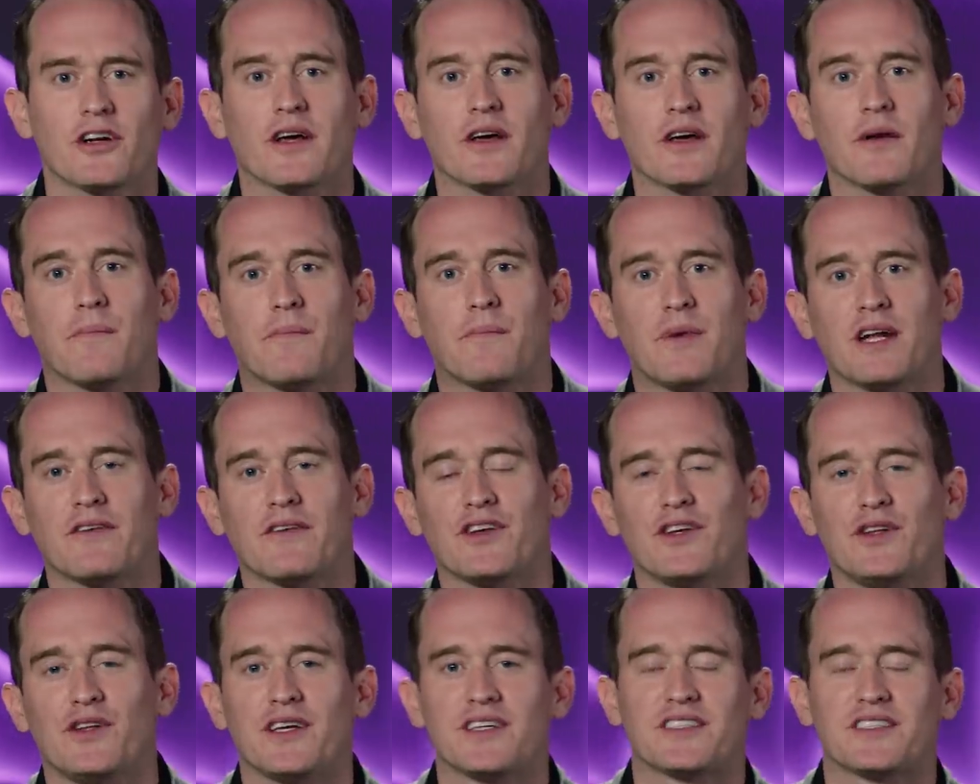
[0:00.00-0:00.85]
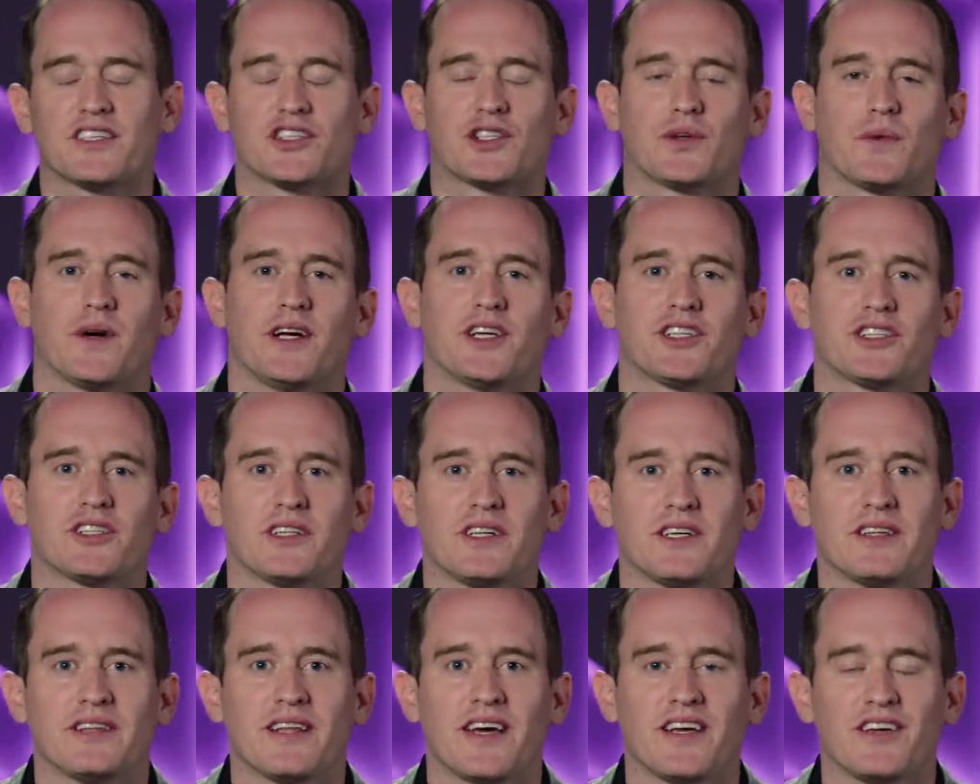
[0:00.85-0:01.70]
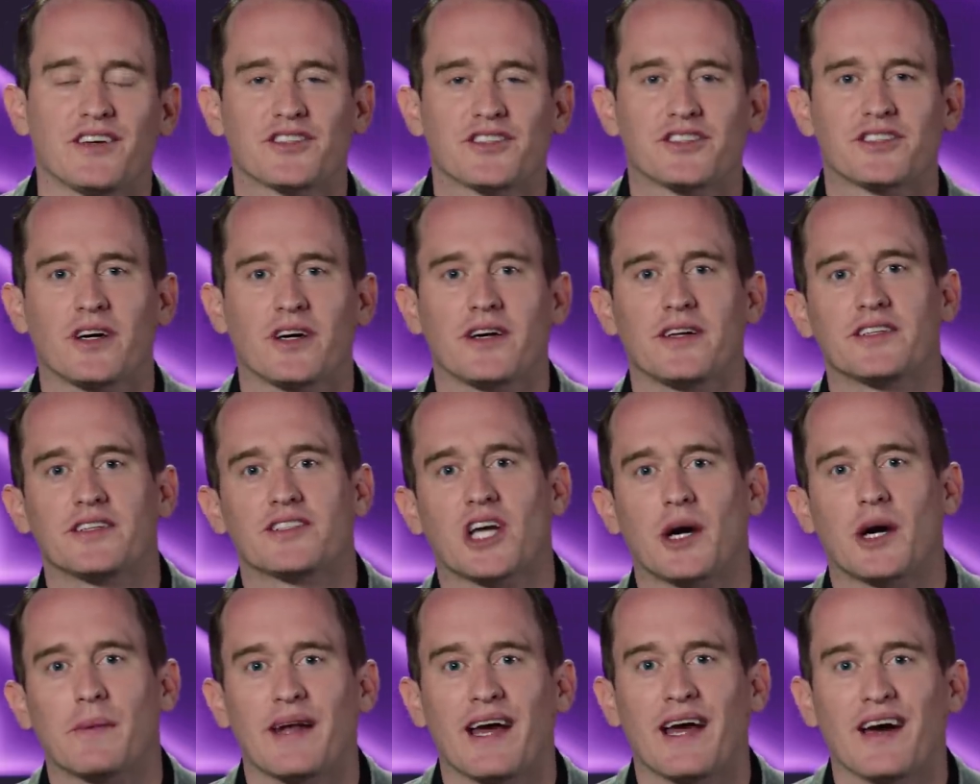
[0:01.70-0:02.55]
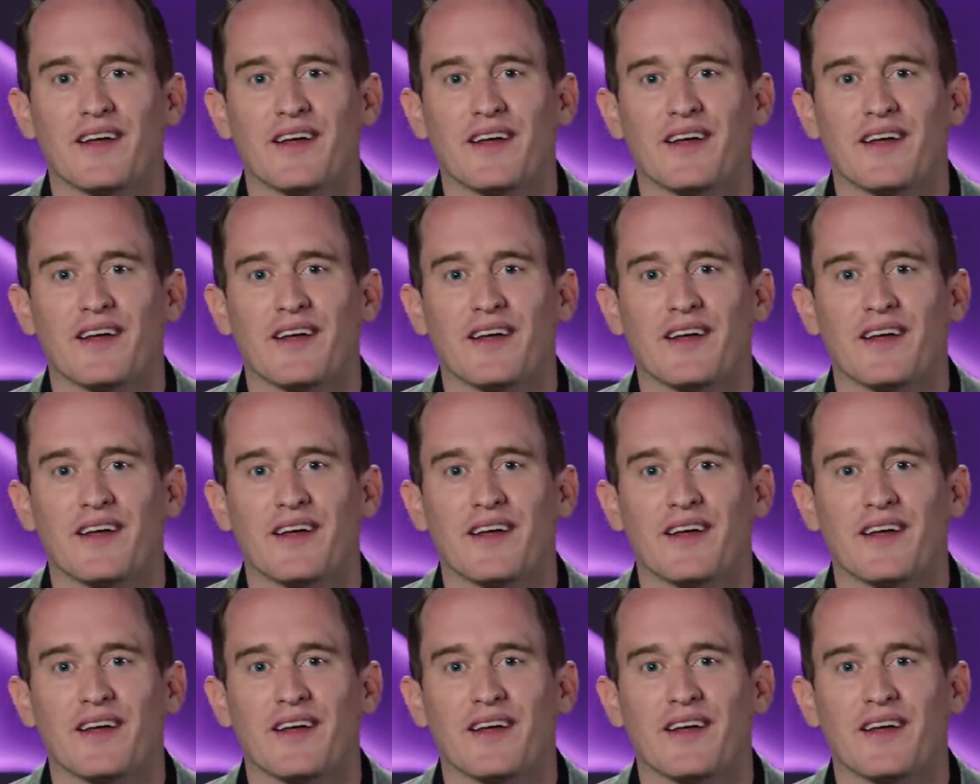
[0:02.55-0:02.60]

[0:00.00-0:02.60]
in a bit of a unique situation in that your son is coming